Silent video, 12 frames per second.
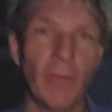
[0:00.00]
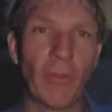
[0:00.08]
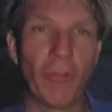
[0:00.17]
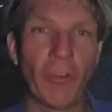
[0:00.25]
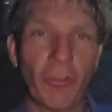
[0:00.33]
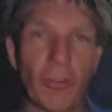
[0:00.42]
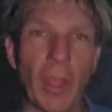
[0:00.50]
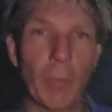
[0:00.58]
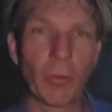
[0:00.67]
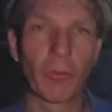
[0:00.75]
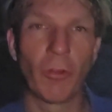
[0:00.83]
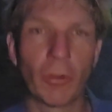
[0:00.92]
Then the
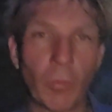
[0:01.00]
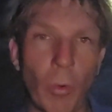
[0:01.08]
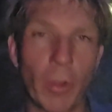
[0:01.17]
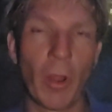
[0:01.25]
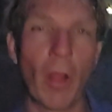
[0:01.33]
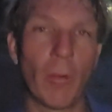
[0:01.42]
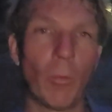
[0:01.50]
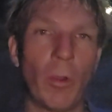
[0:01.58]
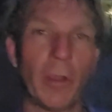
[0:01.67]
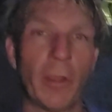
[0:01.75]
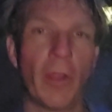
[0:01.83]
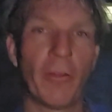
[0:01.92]
disciples looked one on
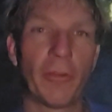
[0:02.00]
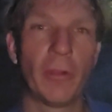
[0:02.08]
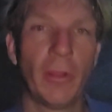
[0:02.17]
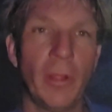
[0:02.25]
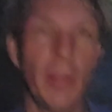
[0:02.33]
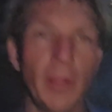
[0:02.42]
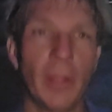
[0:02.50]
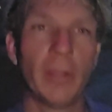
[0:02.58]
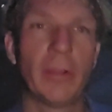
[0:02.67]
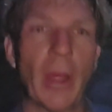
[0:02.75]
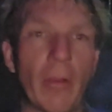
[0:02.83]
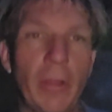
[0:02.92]
one another,
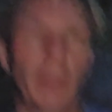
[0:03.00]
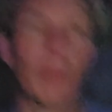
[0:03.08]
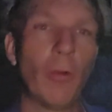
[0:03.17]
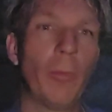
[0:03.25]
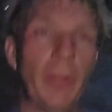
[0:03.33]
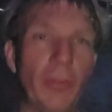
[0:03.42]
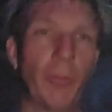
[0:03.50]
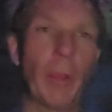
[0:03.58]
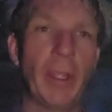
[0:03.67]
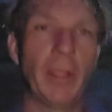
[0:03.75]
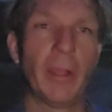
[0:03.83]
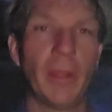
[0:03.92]
doubting of whom he
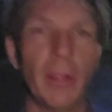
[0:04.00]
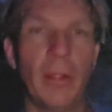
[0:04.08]
spake.